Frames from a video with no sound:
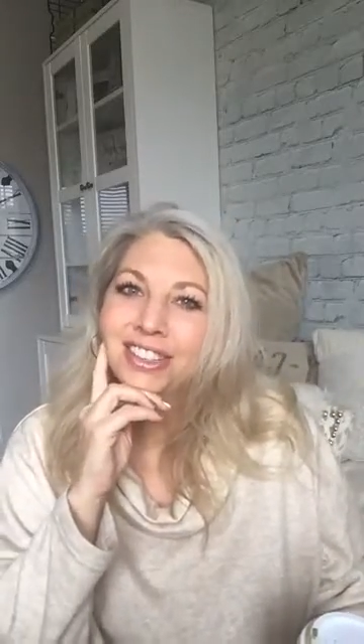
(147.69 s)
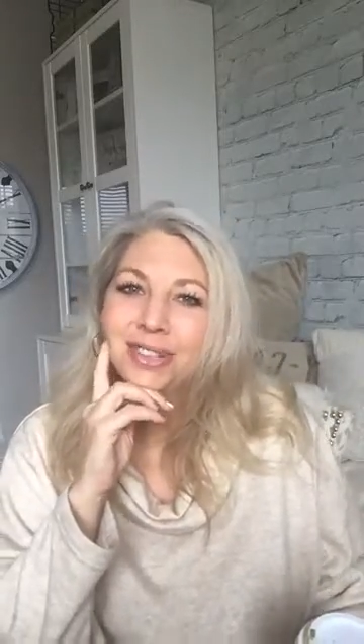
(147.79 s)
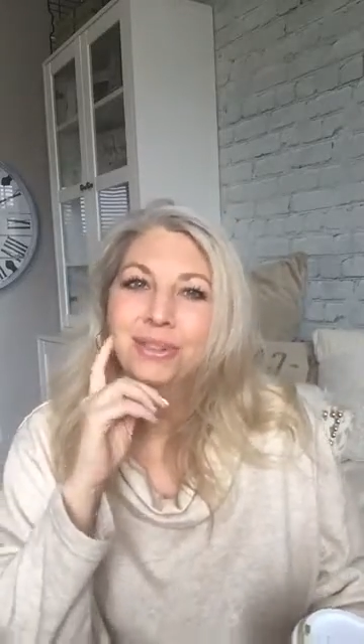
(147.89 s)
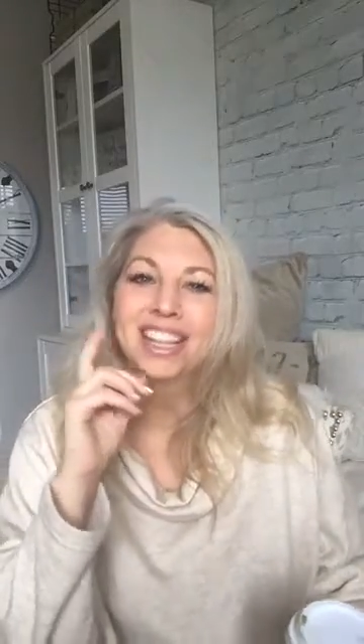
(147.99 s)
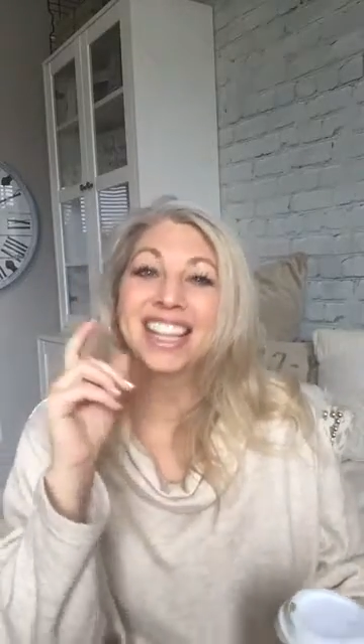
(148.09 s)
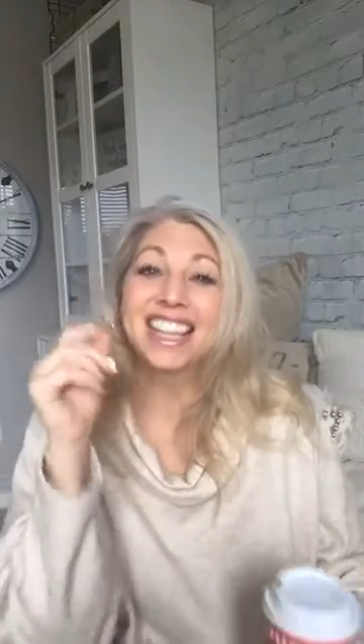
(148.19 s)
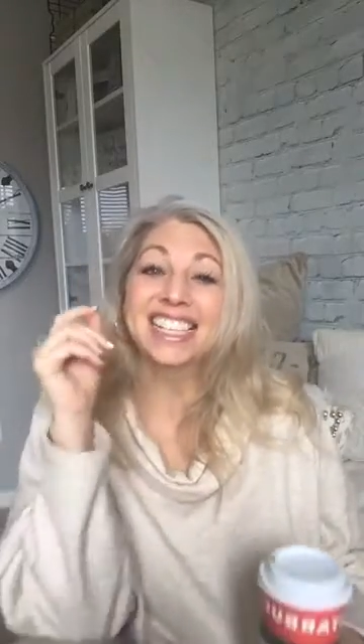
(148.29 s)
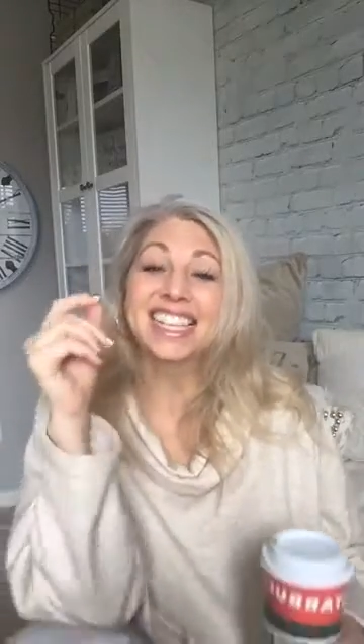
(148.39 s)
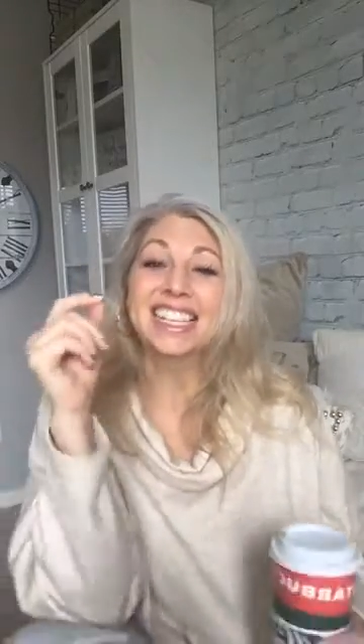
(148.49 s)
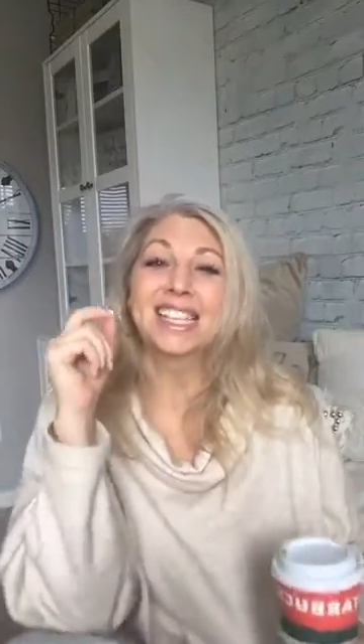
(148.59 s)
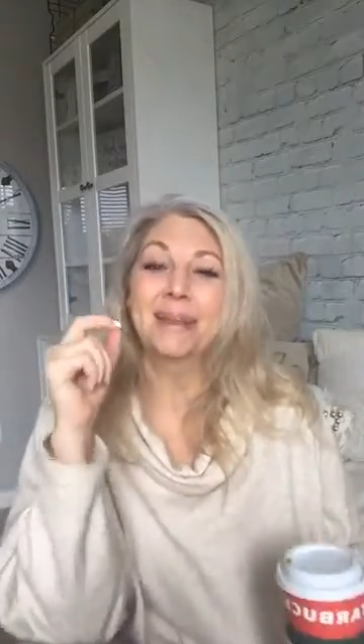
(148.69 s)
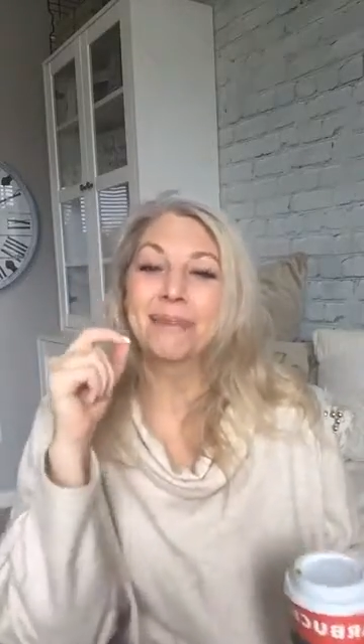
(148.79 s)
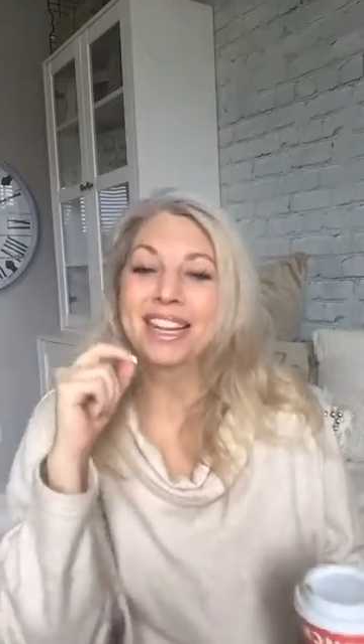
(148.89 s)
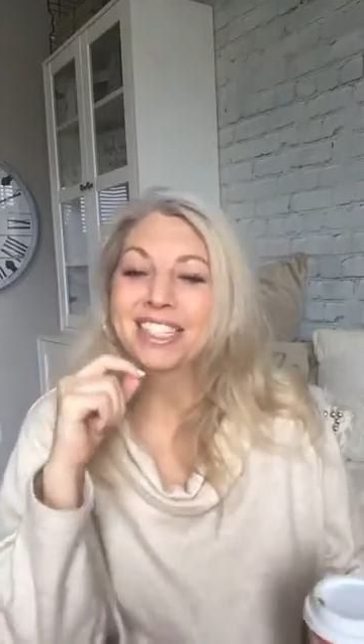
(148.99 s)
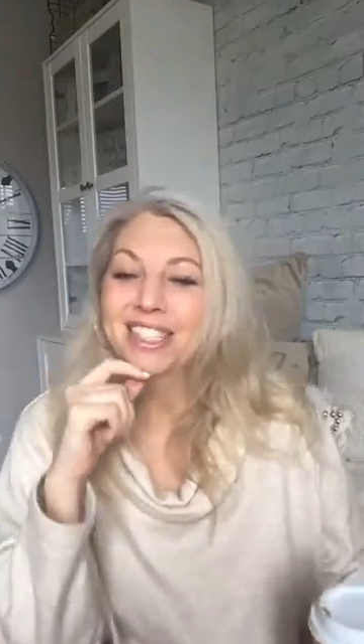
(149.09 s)
And so one of the things he's
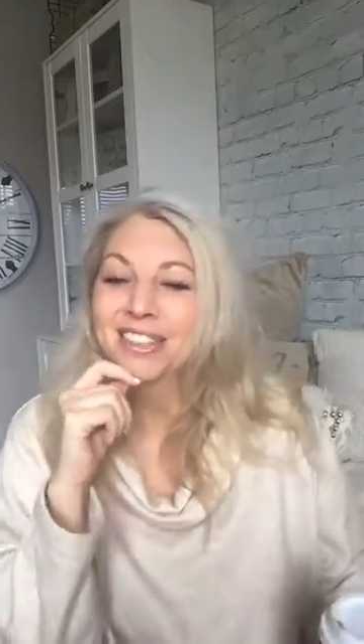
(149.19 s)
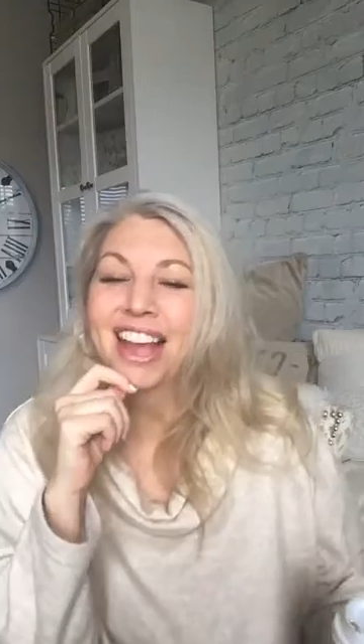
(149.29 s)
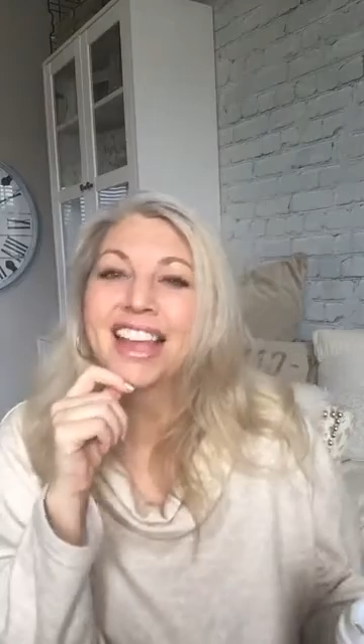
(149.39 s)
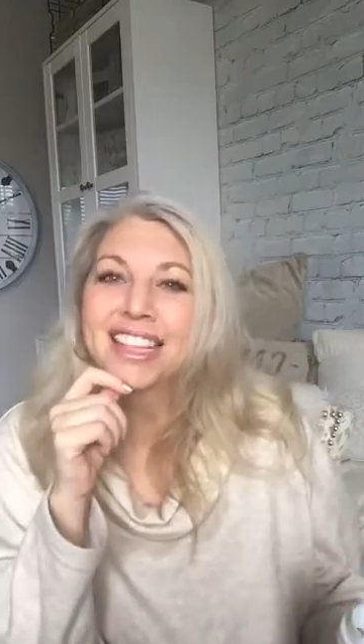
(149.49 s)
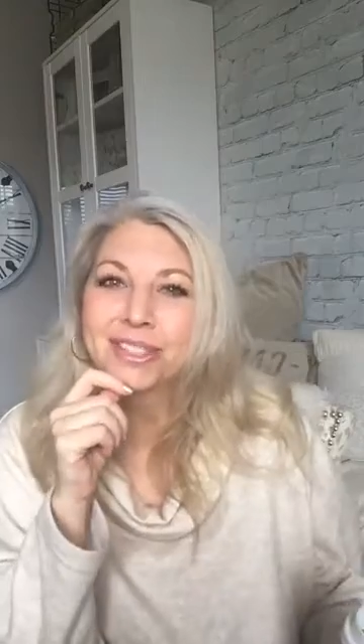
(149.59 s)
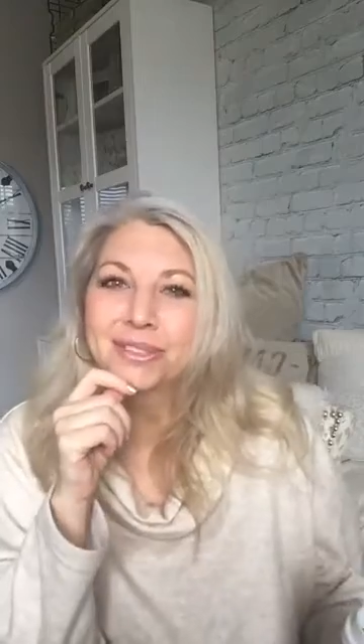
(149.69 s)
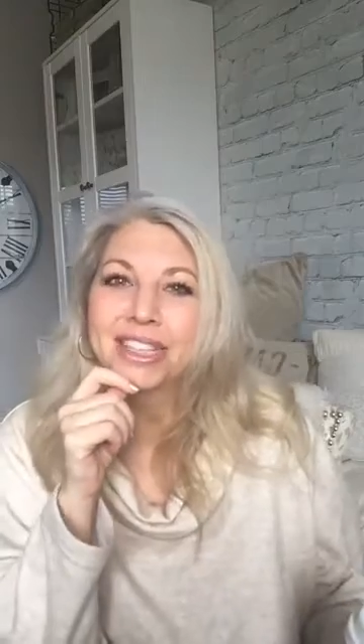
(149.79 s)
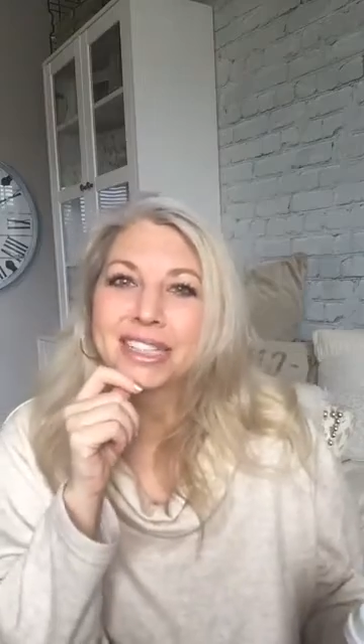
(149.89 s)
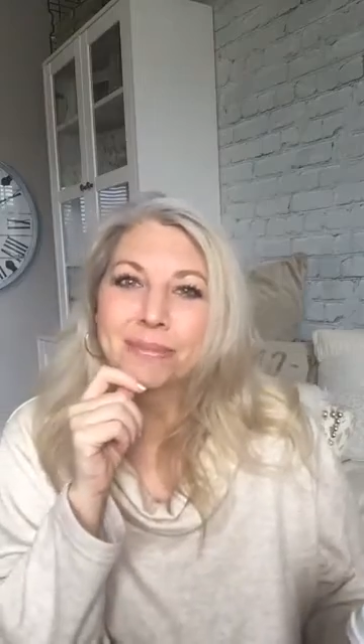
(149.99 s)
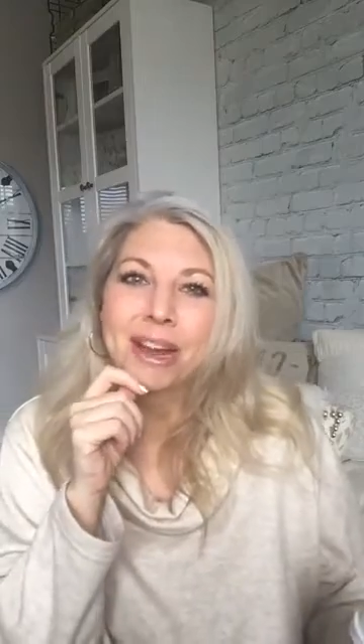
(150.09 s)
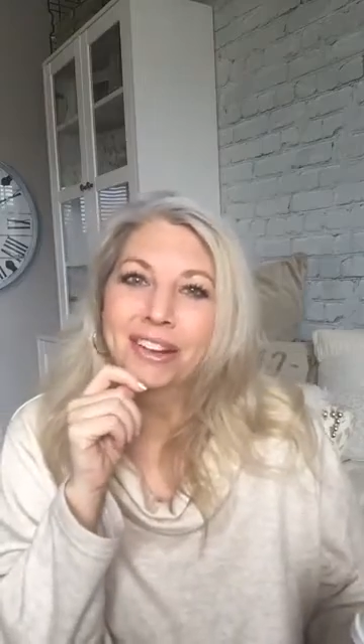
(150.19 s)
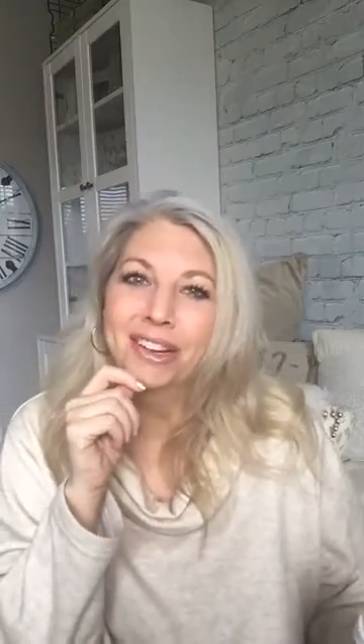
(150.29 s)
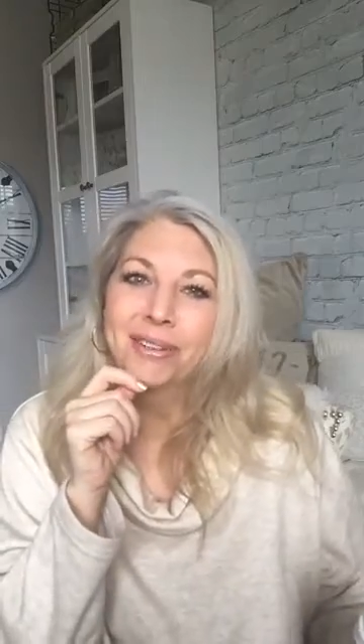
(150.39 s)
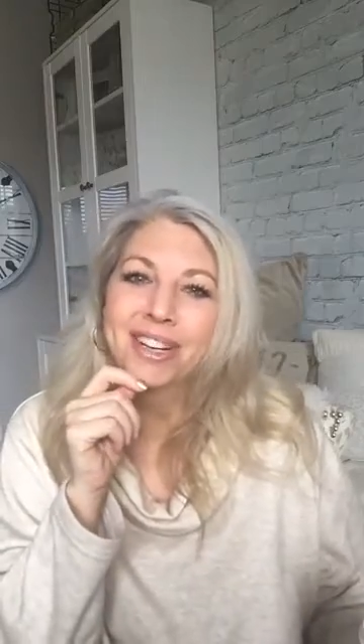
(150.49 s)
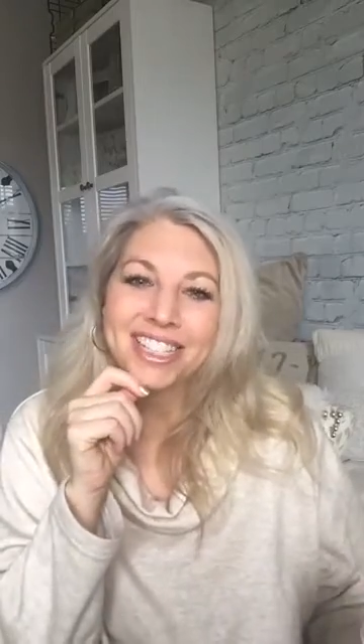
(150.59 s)
committed to that I think is really
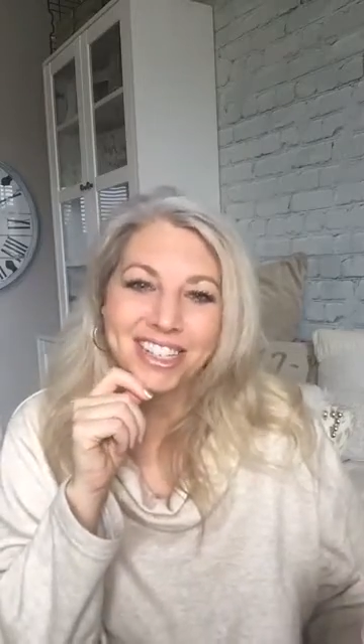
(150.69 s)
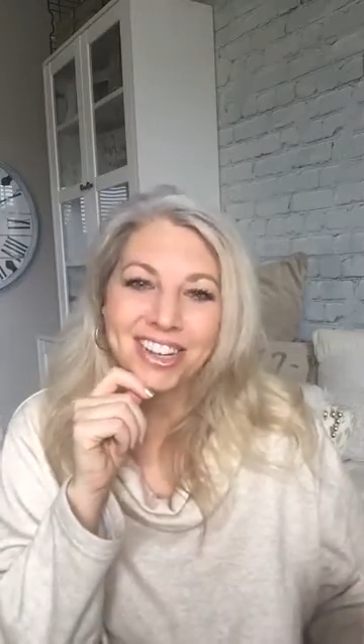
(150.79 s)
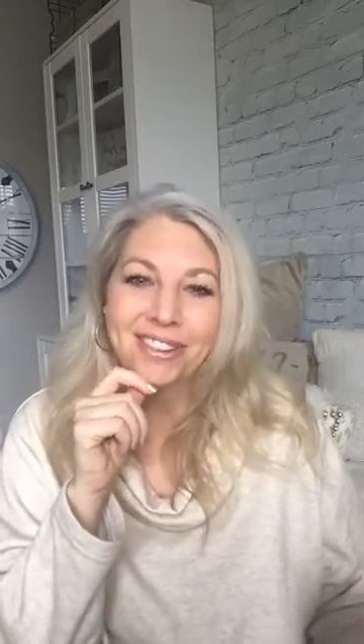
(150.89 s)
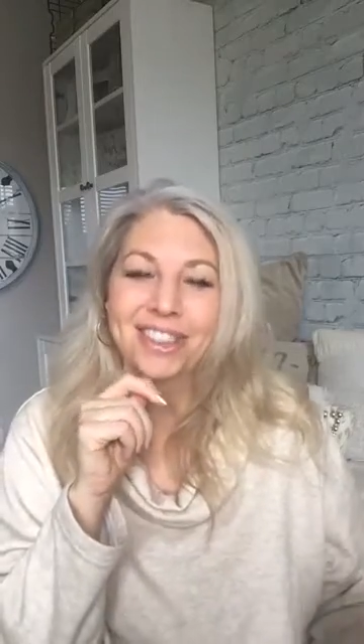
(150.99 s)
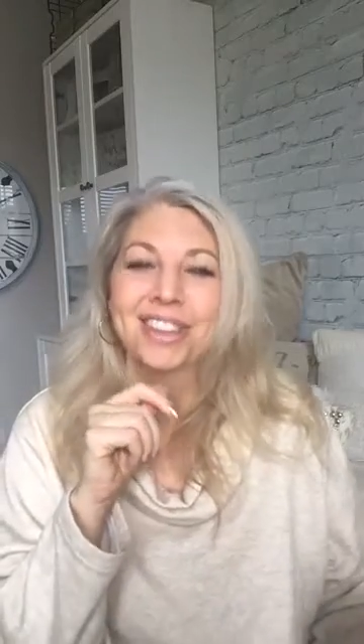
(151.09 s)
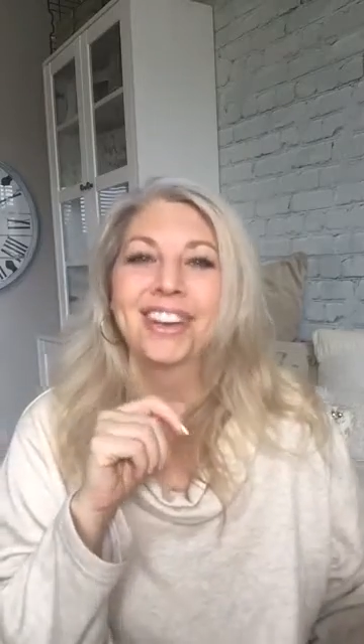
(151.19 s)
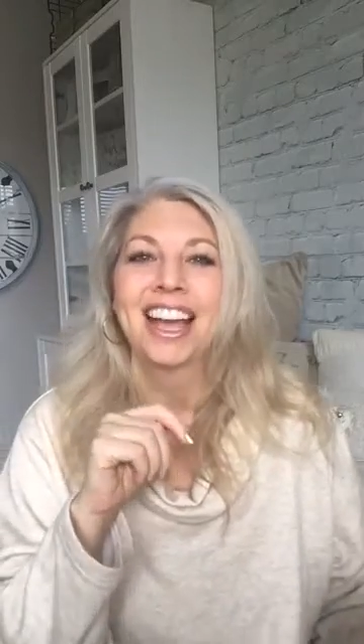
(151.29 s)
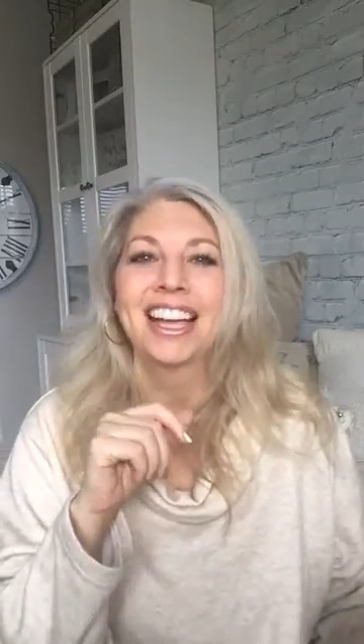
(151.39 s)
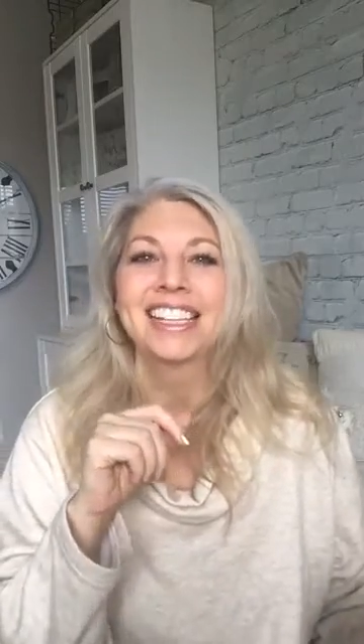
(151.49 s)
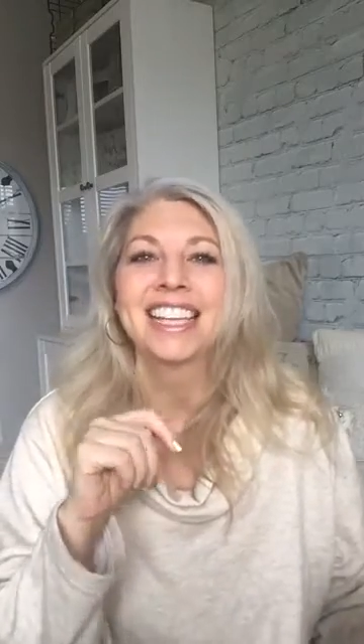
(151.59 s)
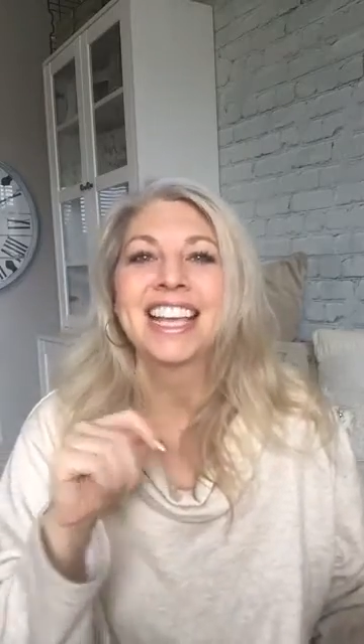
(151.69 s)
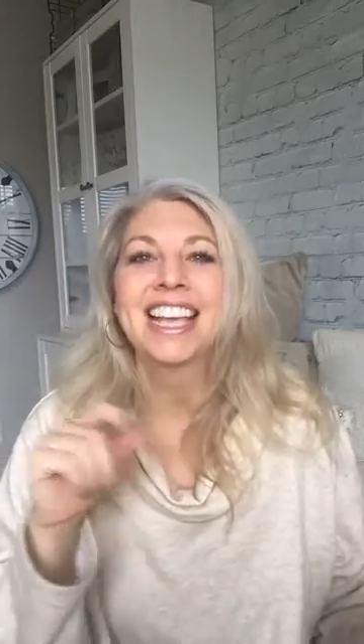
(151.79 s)
inspiring and wanted to share with you guys